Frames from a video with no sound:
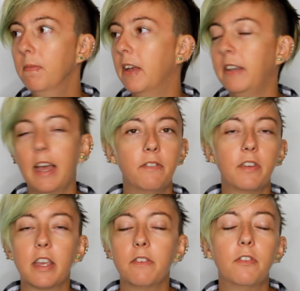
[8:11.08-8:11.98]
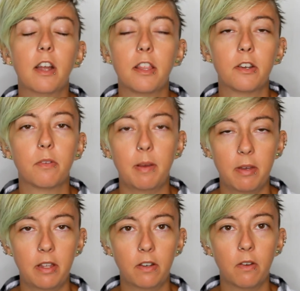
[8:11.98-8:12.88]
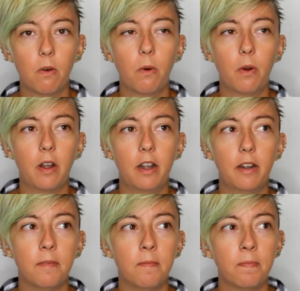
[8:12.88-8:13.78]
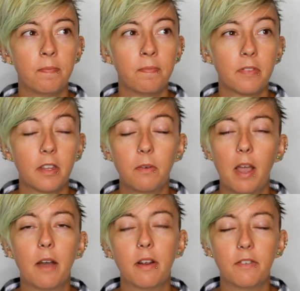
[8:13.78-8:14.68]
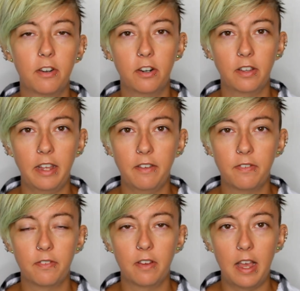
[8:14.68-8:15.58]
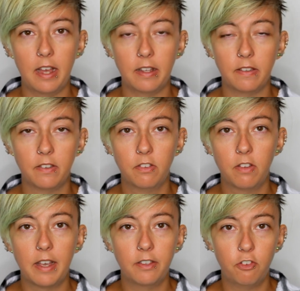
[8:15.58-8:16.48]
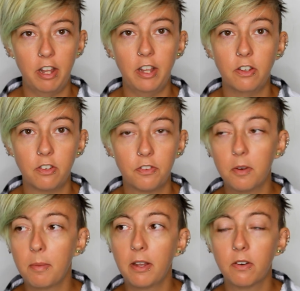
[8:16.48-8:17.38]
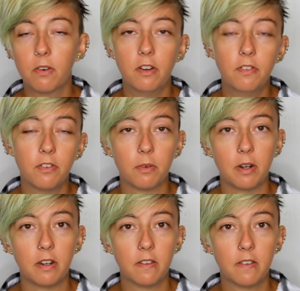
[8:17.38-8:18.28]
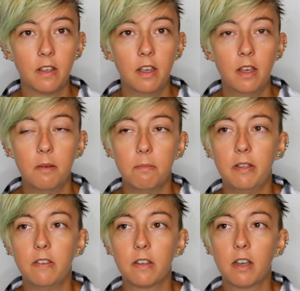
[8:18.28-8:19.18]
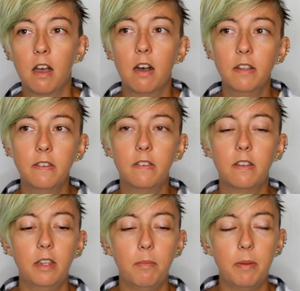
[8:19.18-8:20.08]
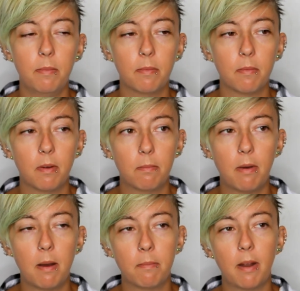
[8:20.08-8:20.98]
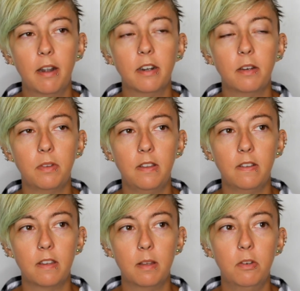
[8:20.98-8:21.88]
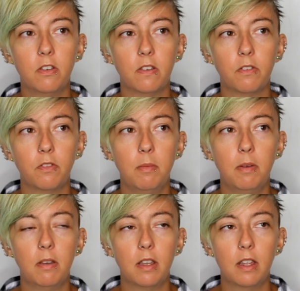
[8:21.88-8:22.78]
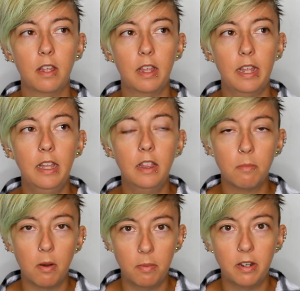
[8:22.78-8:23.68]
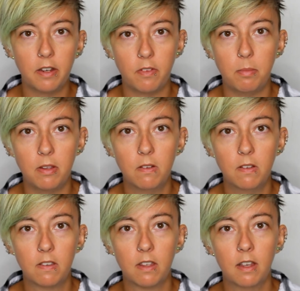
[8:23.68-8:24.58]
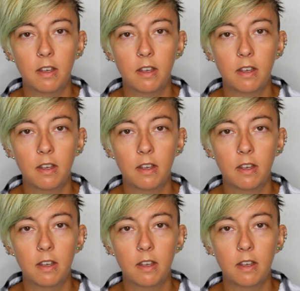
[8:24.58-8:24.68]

an advocate for other women or however her life has has changed for better or for worse but to constantly be bombarded with these images of women in the moment of abuse